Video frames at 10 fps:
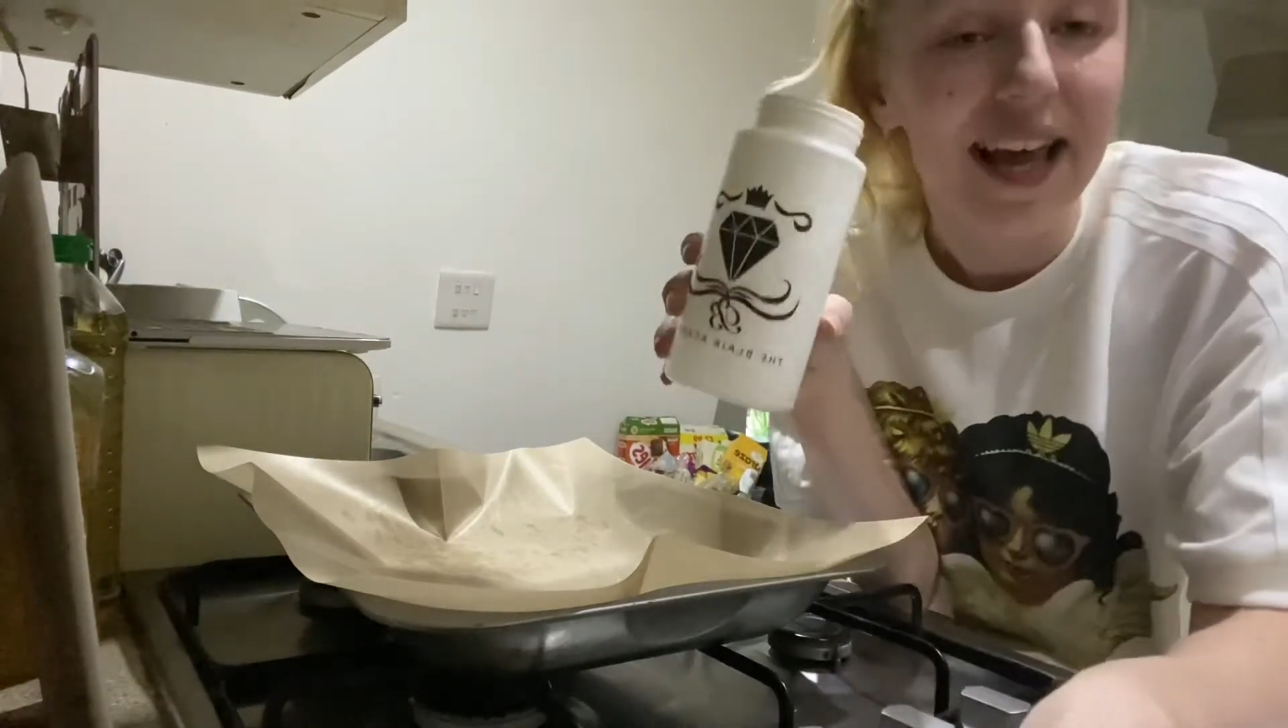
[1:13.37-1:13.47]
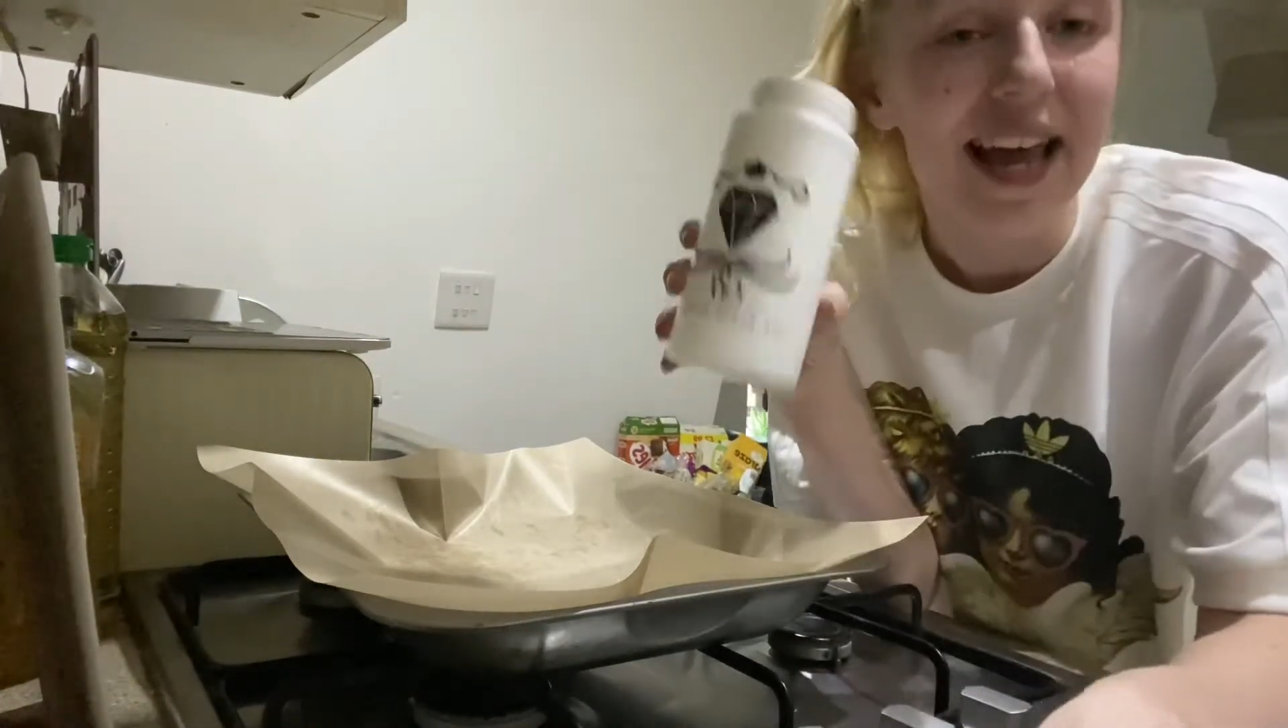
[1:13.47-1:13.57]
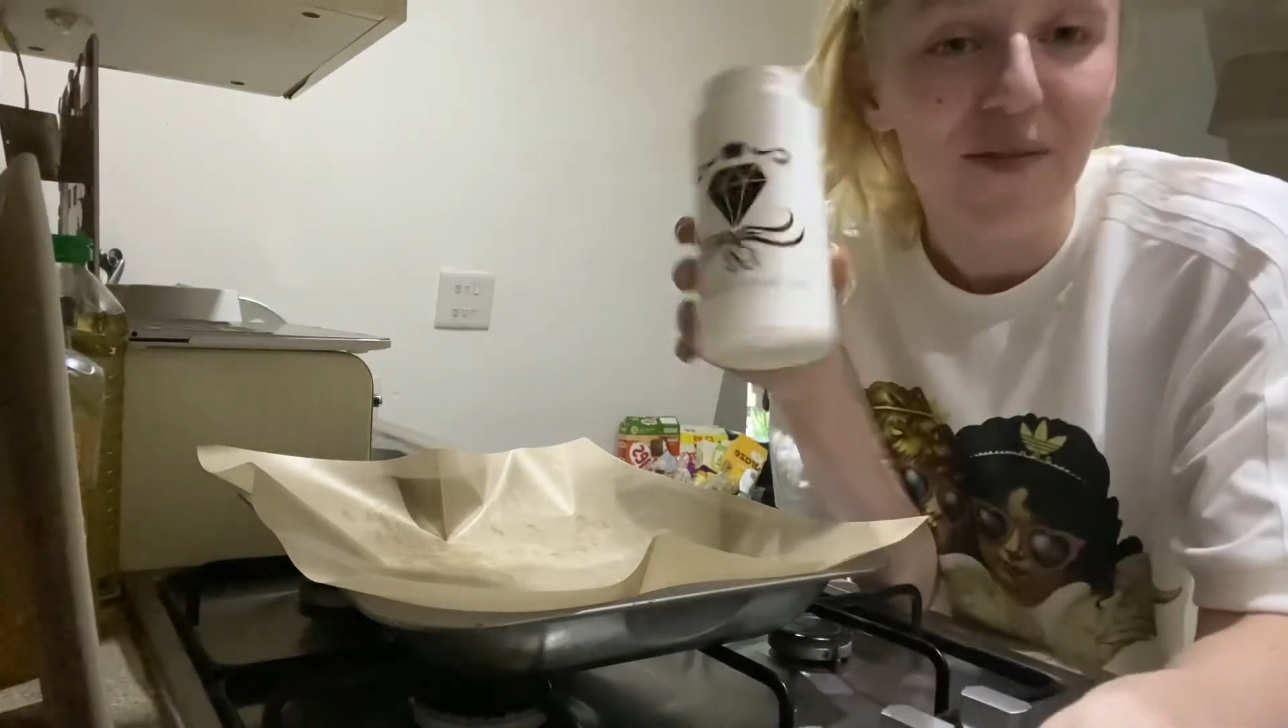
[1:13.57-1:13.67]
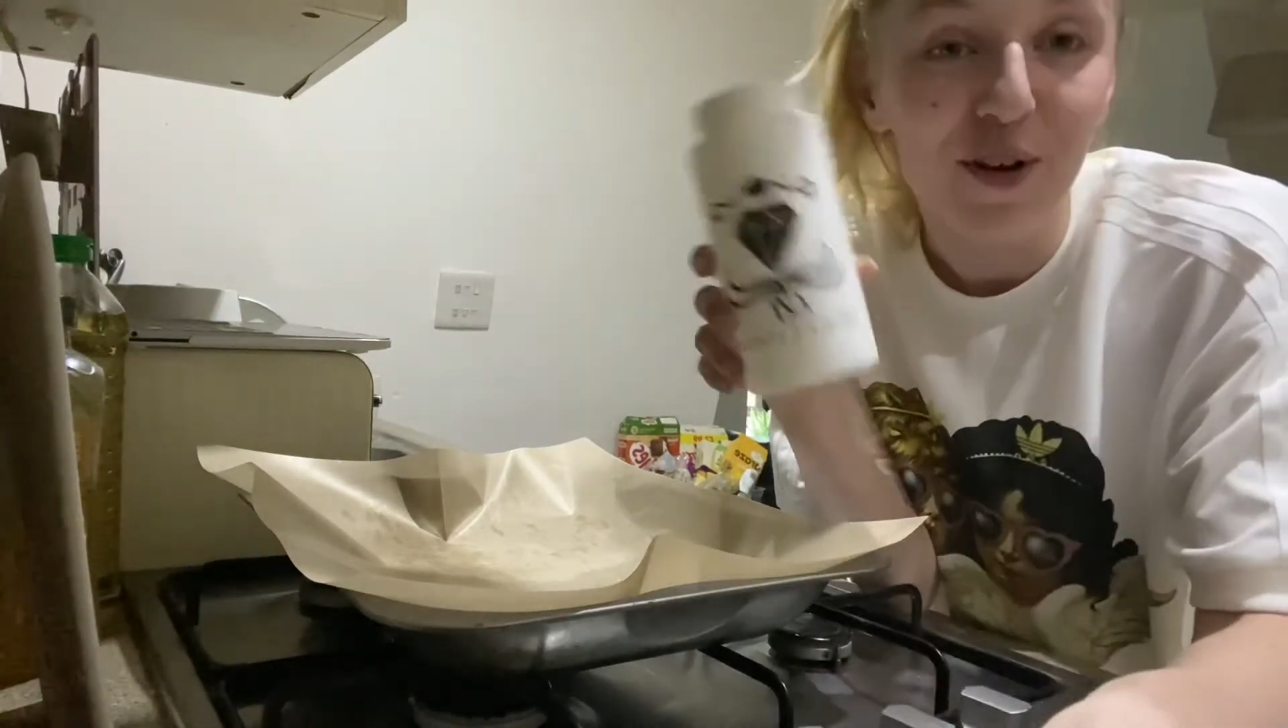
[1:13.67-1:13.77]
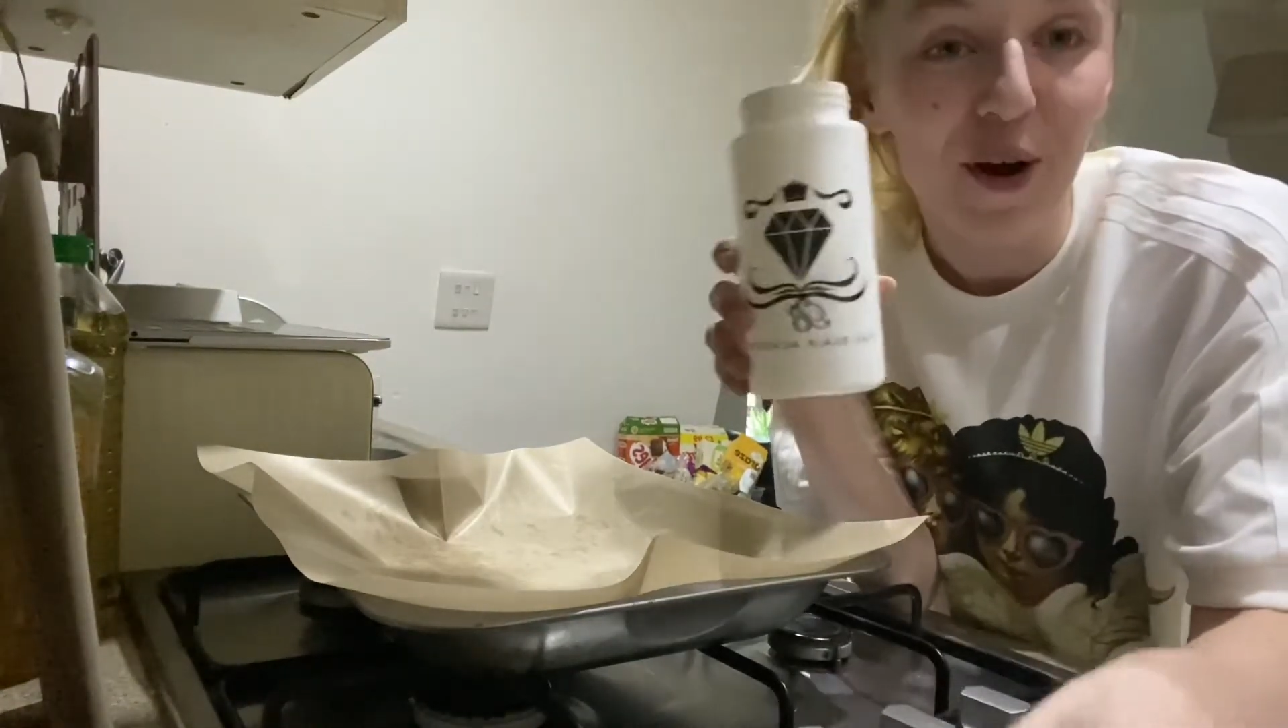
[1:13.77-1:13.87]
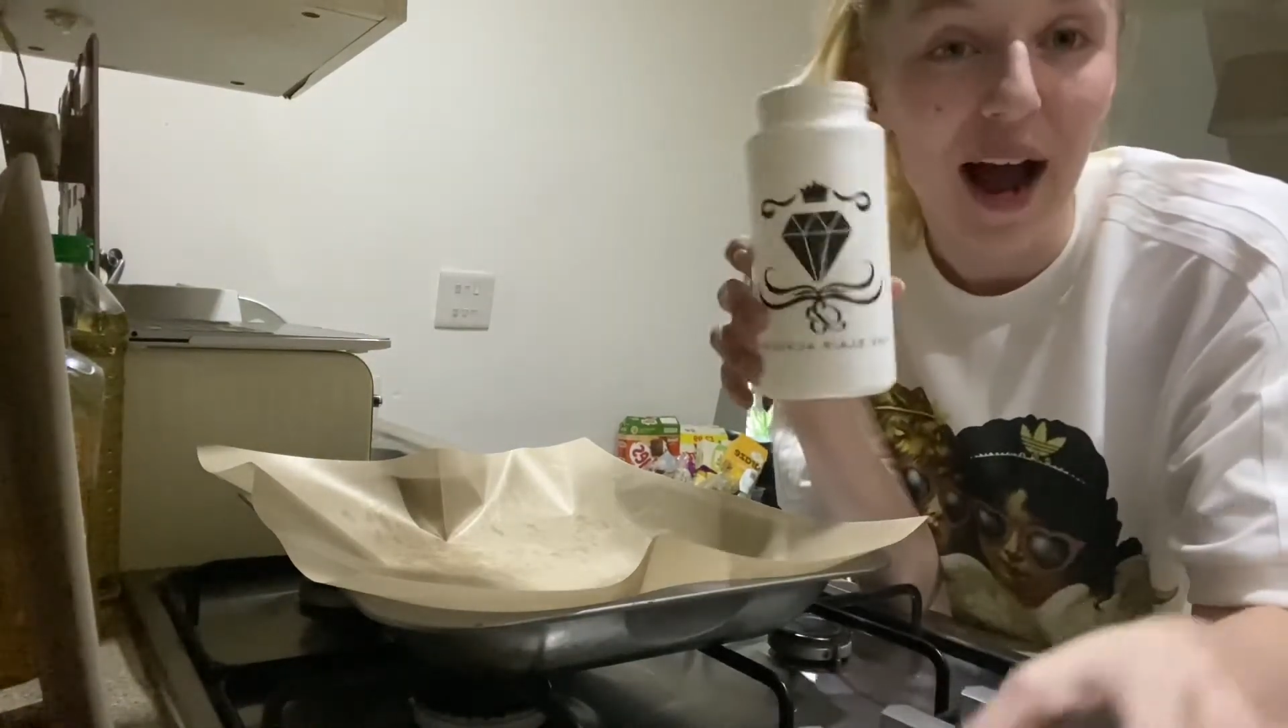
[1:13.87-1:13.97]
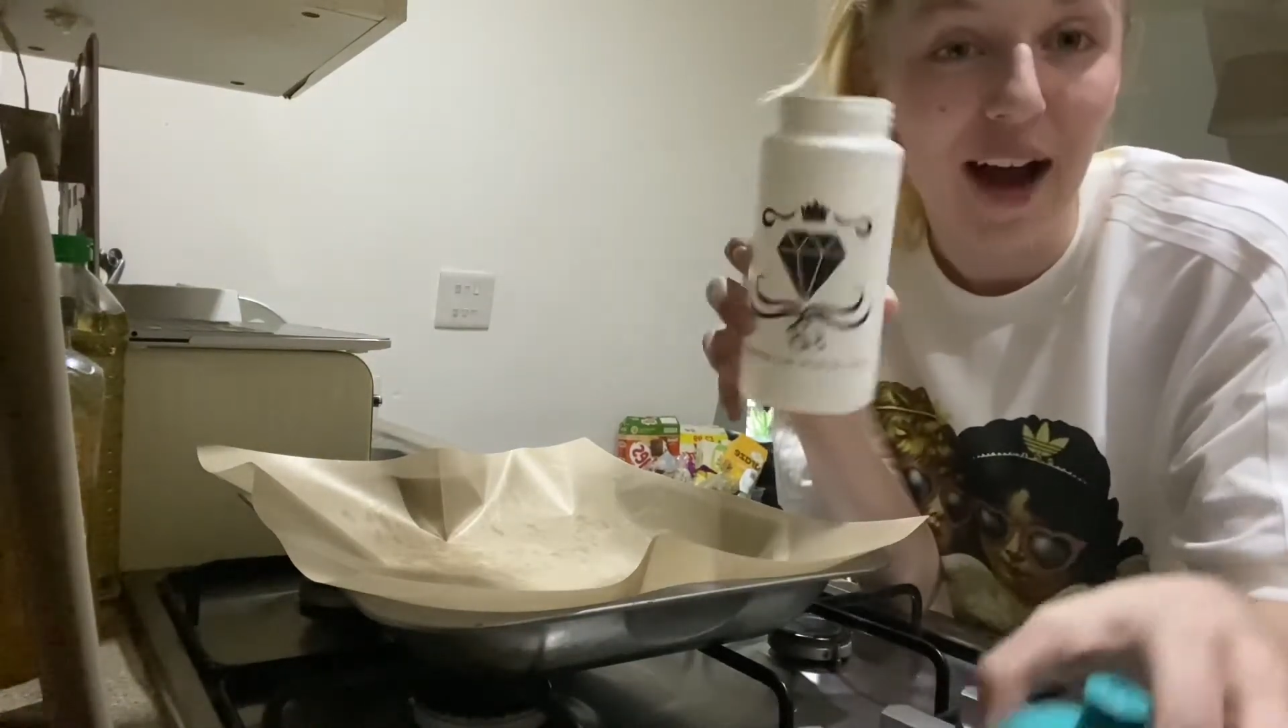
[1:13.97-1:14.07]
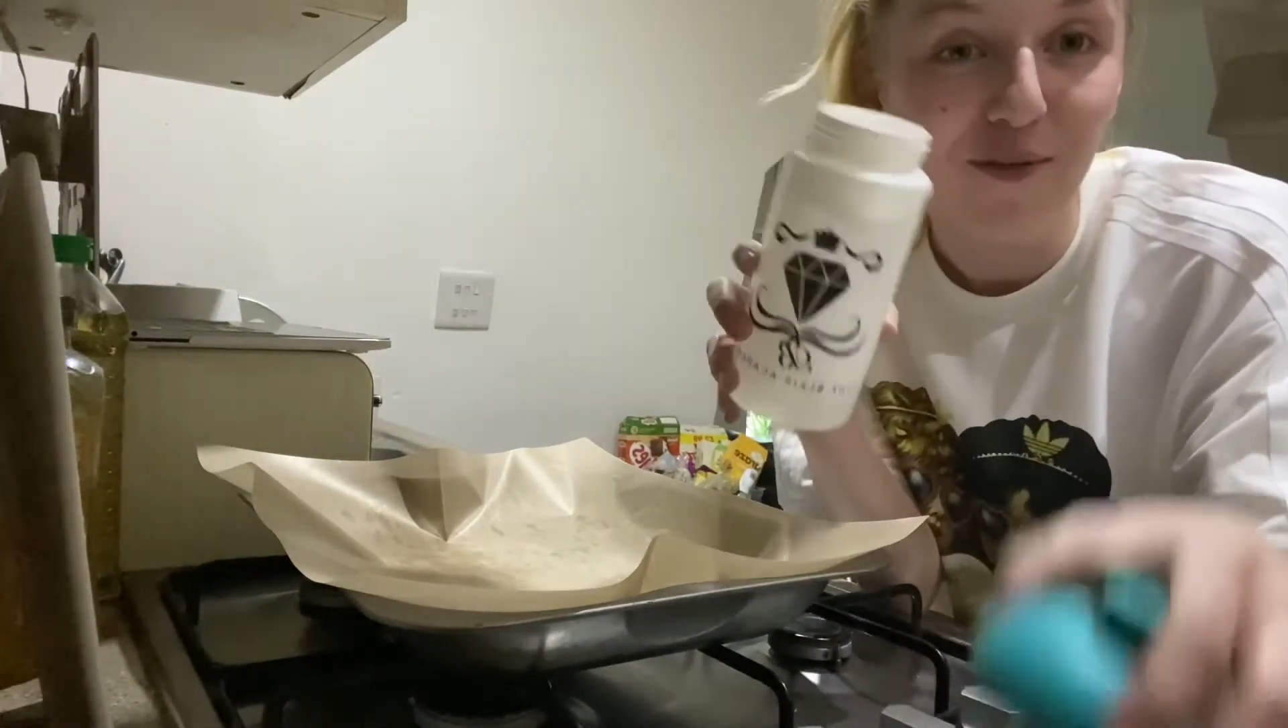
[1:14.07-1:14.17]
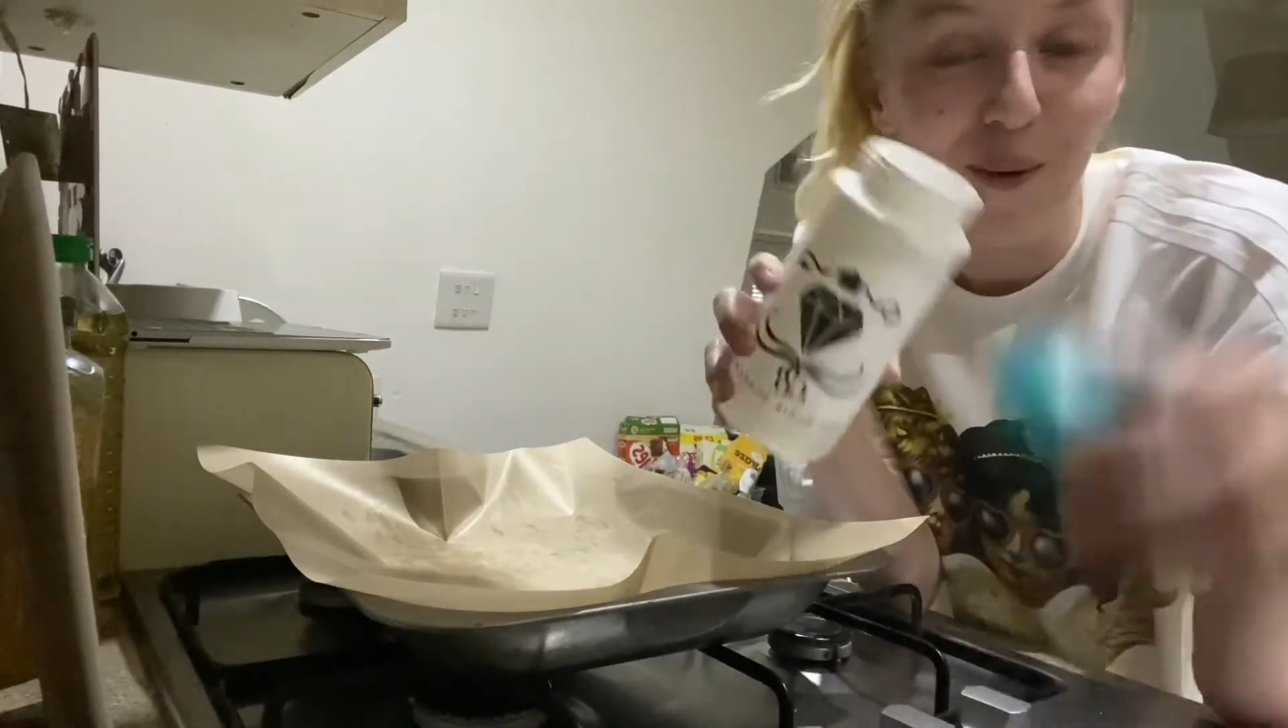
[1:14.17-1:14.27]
If you don't have